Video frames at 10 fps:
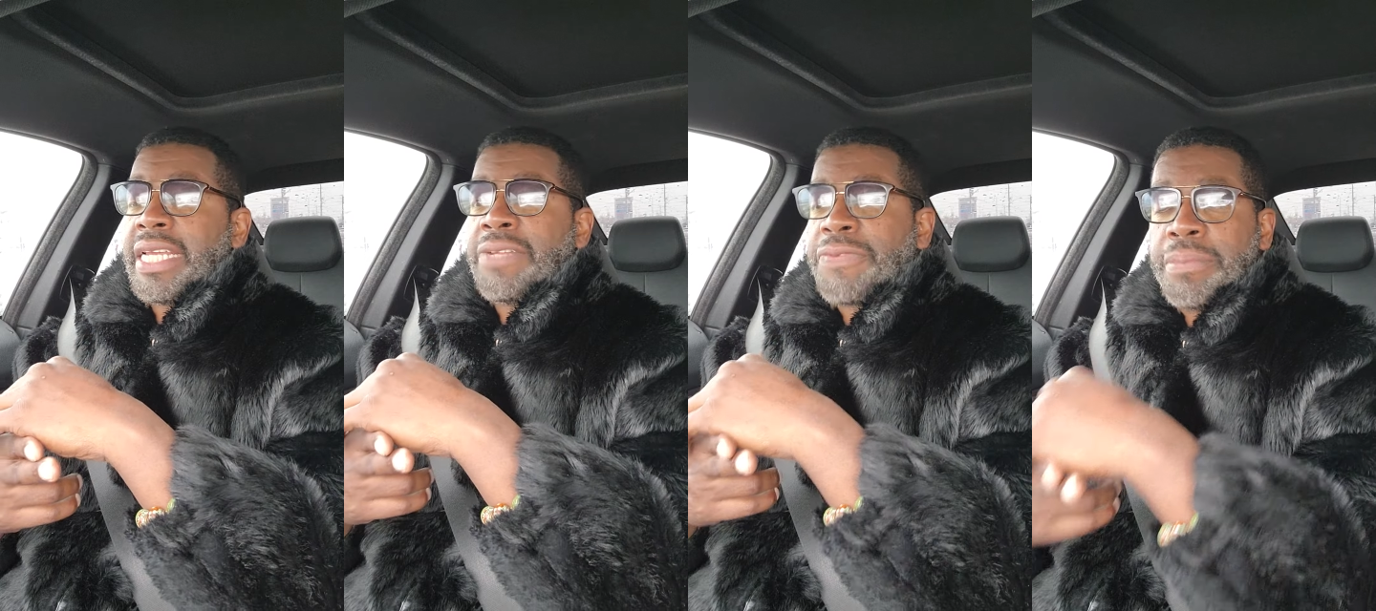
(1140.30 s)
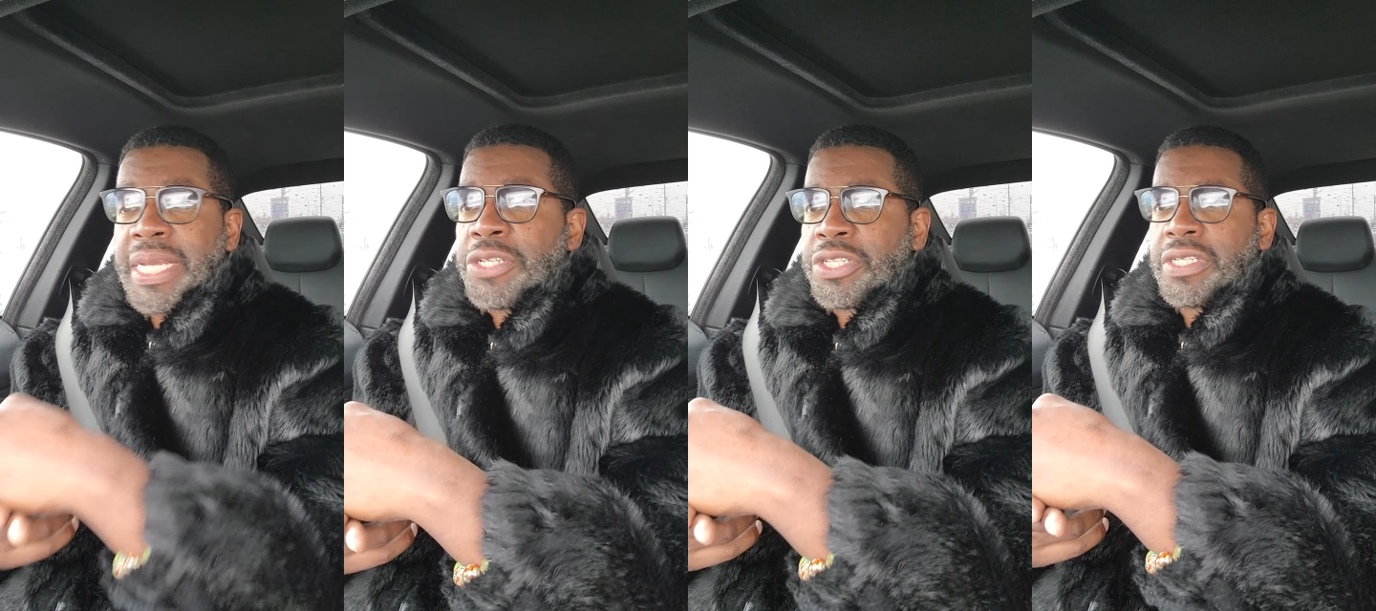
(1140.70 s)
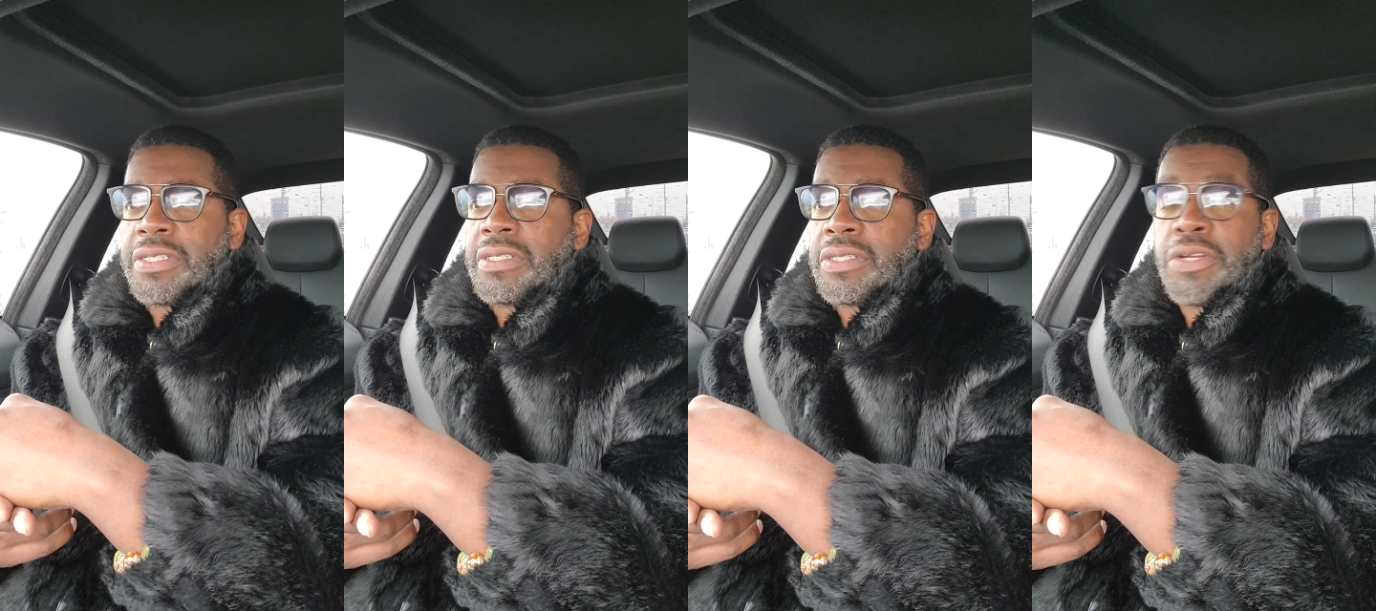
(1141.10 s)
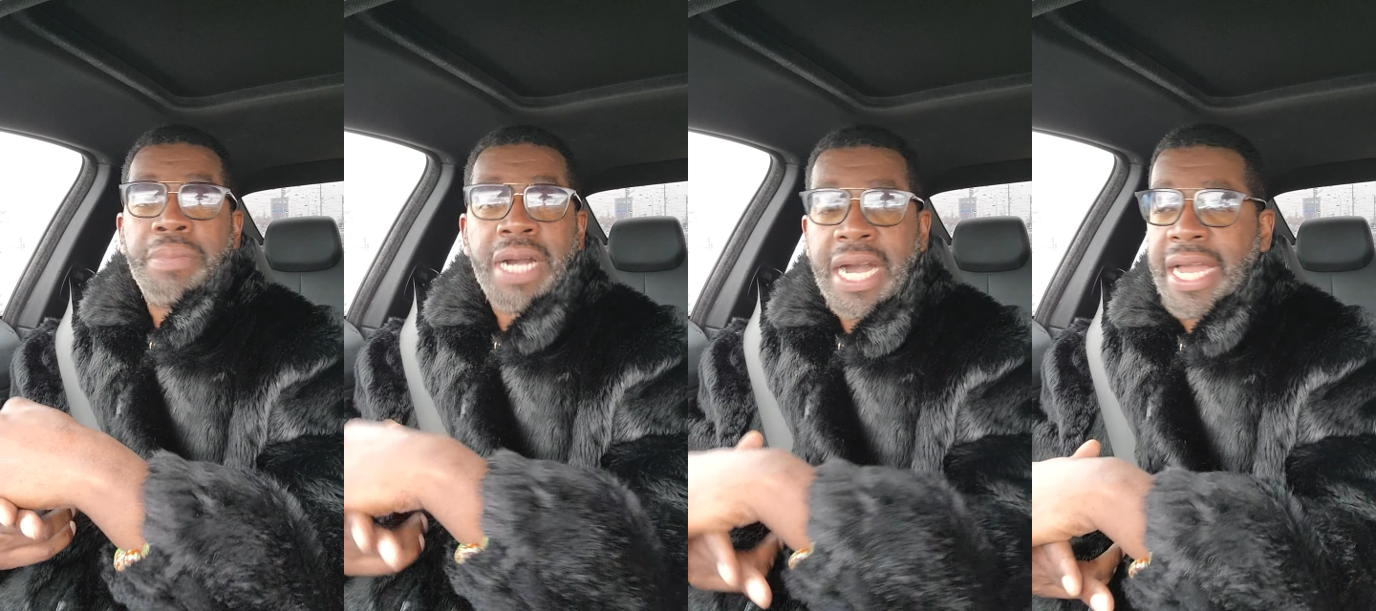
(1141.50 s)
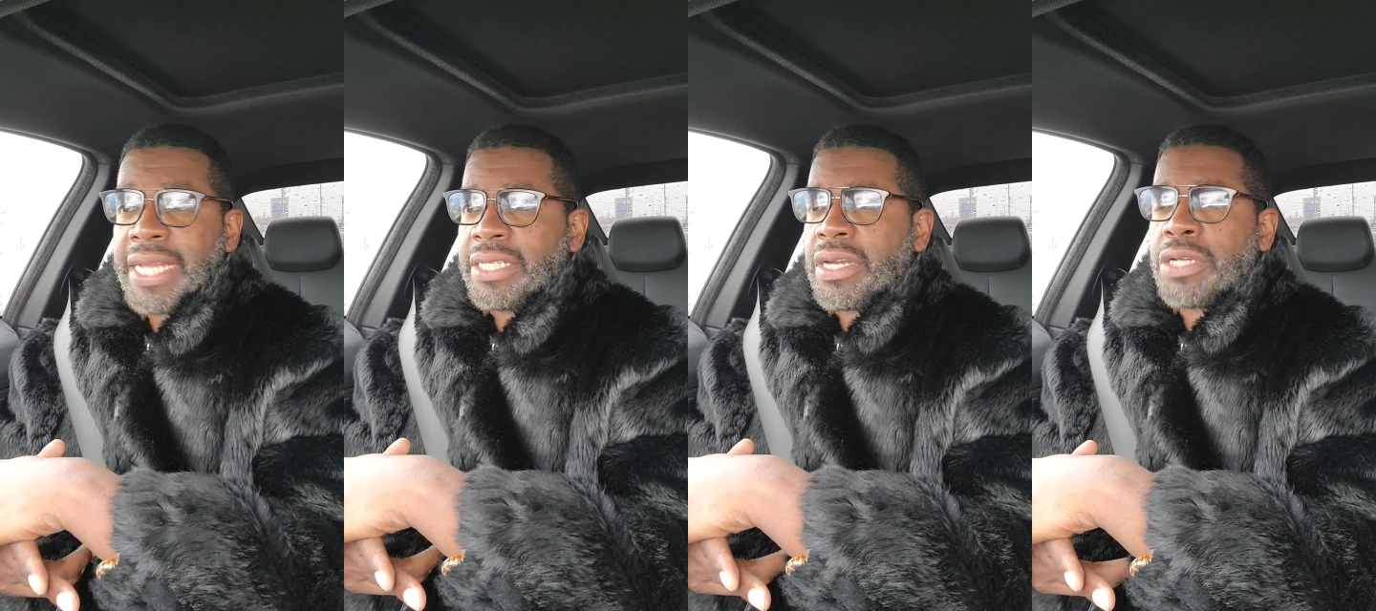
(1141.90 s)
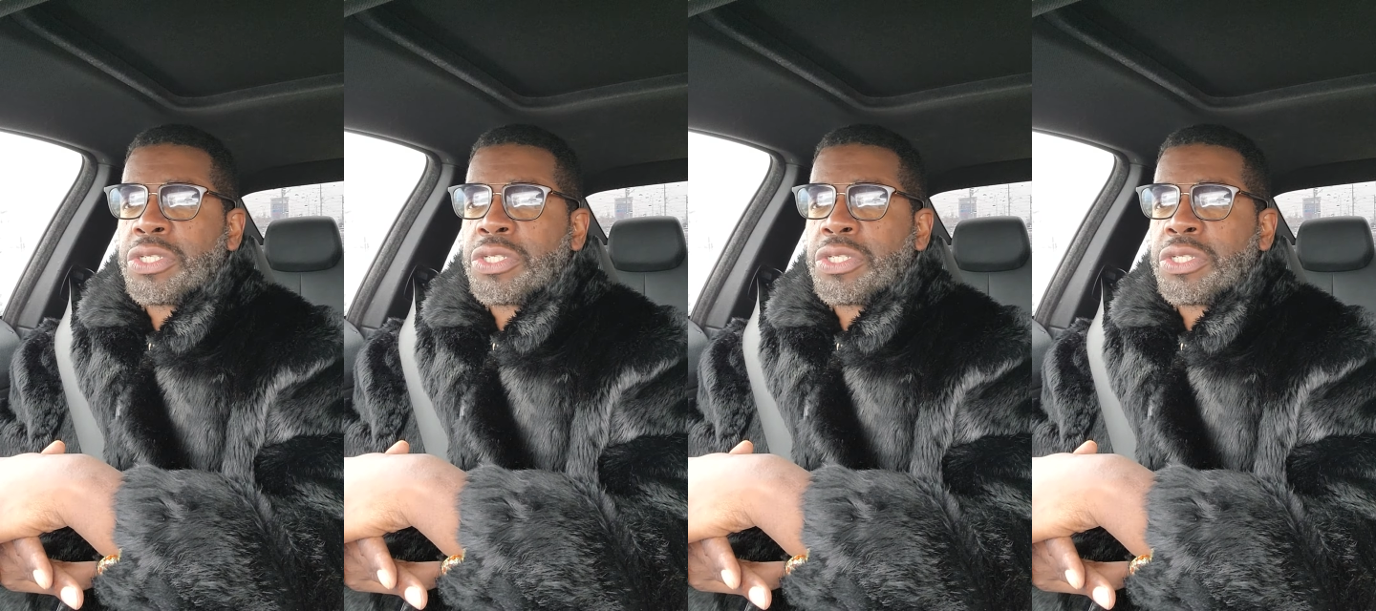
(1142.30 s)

information. They're behind.